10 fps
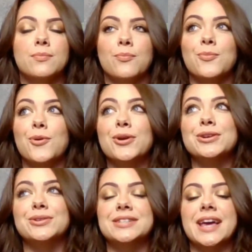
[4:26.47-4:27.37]

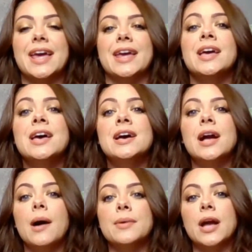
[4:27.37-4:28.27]
Memorial Day,
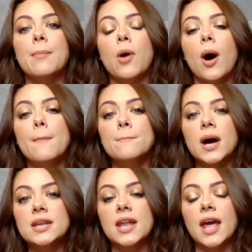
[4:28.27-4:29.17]
coming up on
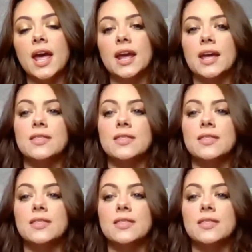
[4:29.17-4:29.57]
Monday.